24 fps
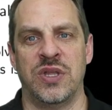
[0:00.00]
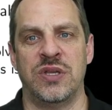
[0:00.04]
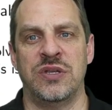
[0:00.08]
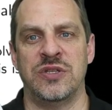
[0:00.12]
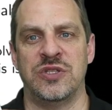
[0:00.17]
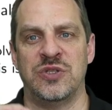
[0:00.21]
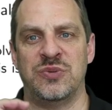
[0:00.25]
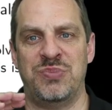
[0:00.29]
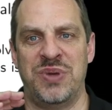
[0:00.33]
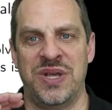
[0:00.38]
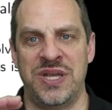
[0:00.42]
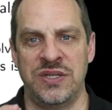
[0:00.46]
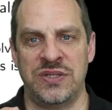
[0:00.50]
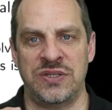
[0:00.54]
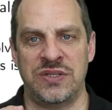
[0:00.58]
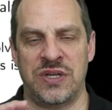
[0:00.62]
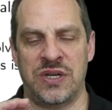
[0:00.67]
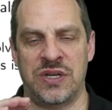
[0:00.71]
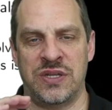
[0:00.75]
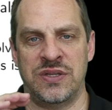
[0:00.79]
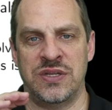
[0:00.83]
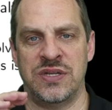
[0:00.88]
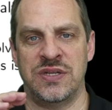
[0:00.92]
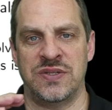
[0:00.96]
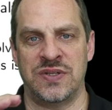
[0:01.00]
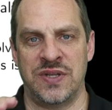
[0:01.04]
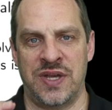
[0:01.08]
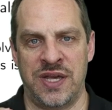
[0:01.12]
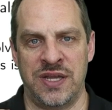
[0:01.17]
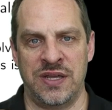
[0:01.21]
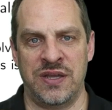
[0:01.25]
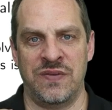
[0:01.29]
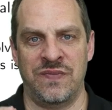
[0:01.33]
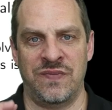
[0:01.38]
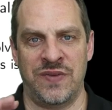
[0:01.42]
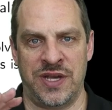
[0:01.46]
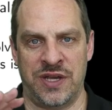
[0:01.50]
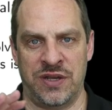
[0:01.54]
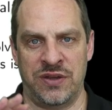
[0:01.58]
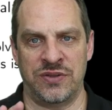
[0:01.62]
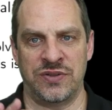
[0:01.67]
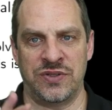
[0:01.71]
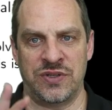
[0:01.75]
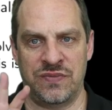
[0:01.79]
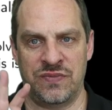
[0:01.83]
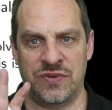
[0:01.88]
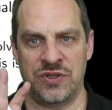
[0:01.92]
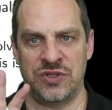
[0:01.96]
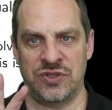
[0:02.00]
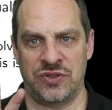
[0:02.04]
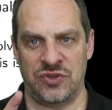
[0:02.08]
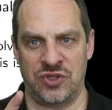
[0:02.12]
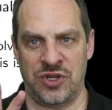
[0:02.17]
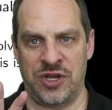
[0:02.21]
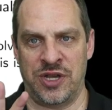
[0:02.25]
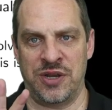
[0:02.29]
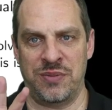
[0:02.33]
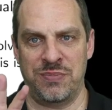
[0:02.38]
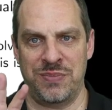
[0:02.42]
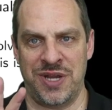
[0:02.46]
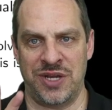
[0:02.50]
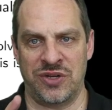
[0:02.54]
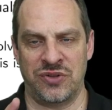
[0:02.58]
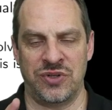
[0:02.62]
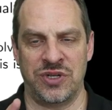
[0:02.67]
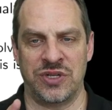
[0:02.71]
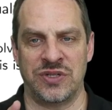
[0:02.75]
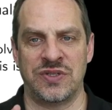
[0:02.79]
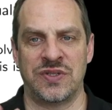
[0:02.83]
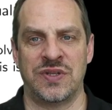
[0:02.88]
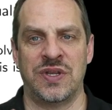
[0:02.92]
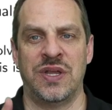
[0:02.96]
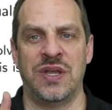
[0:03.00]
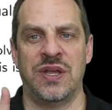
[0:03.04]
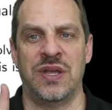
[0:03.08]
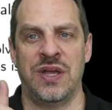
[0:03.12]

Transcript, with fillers: is based on these eigenvalues of this giant matrix.